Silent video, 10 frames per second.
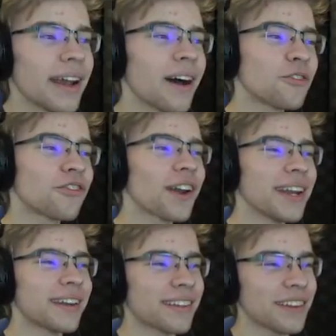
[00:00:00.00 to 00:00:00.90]
know, how
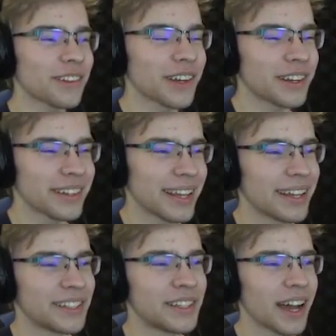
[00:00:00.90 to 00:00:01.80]
funny does it look?
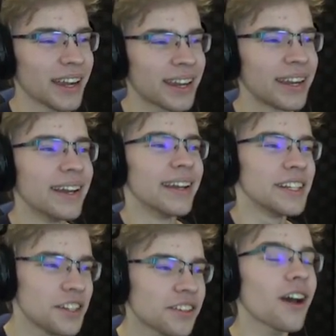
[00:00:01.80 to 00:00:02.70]
A duck
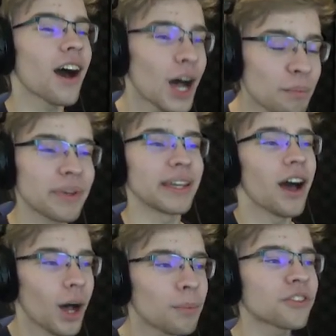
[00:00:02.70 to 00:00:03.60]
just hopping
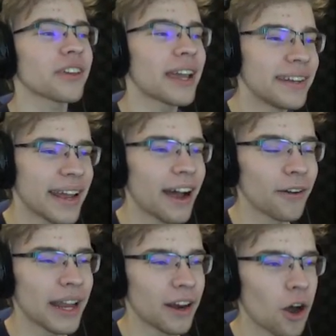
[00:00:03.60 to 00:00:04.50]
upside
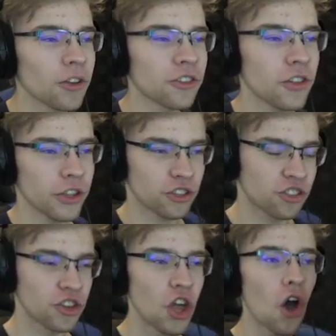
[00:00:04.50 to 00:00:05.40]
down and also the
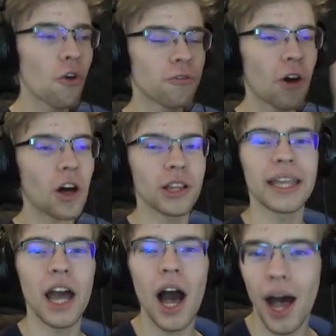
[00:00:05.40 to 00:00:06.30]
snow
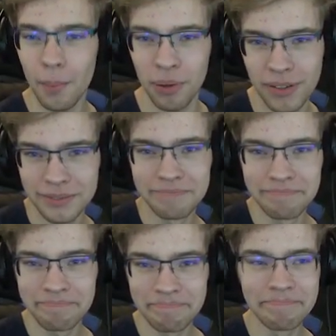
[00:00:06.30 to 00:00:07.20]
falling up.
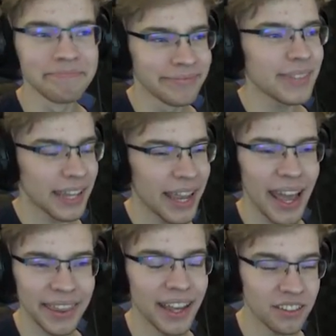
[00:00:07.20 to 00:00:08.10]

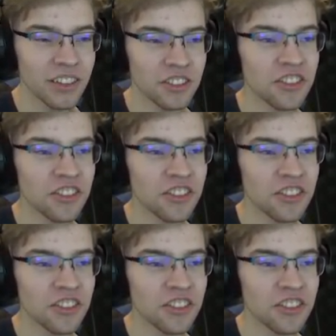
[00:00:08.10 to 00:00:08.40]
Yeah, that's a